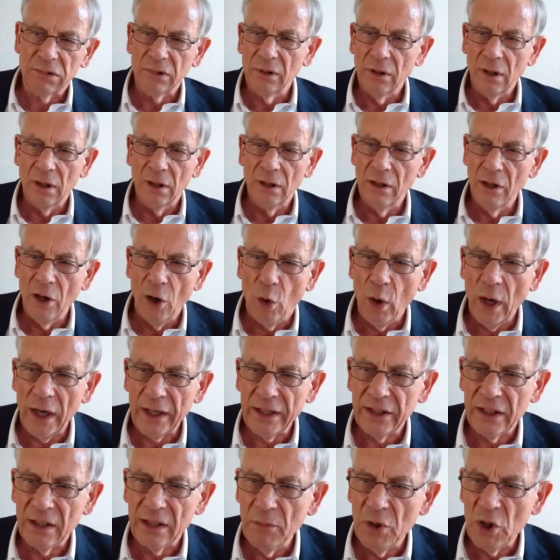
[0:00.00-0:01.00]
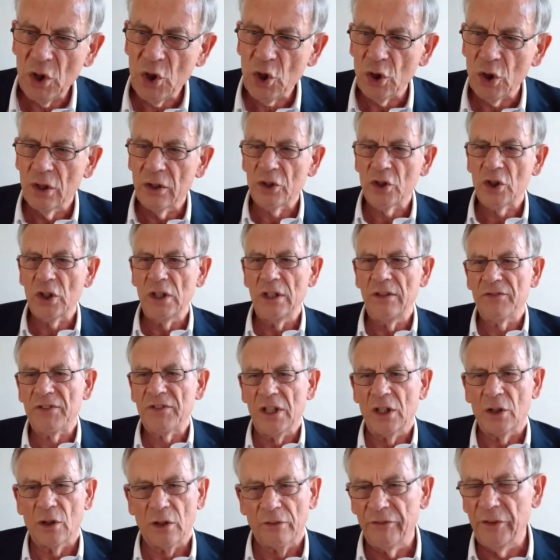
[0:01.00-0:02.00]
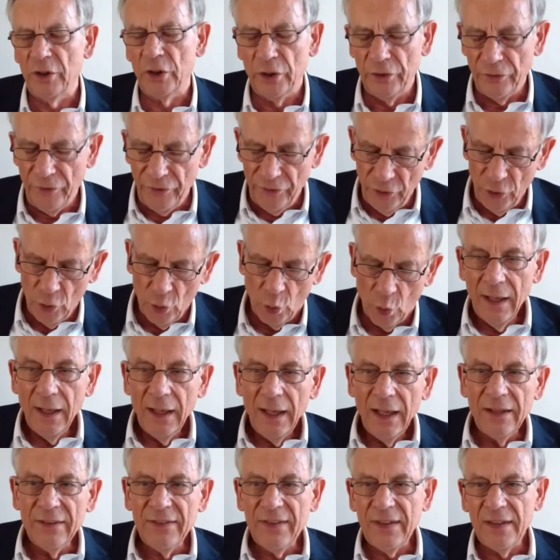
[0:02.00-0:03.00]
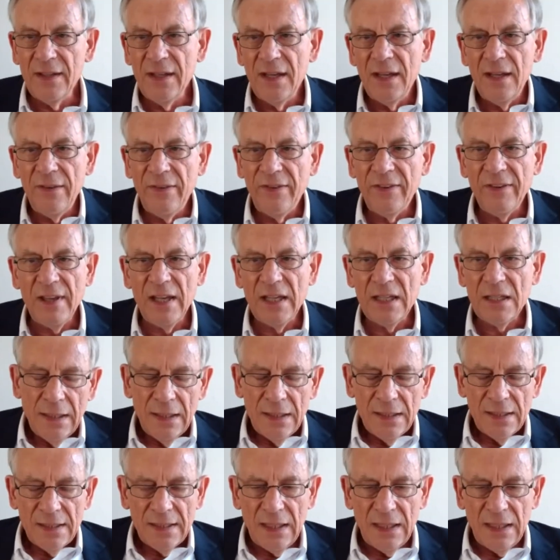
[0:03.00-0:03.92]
no academician achieves that, or very few. And then he said,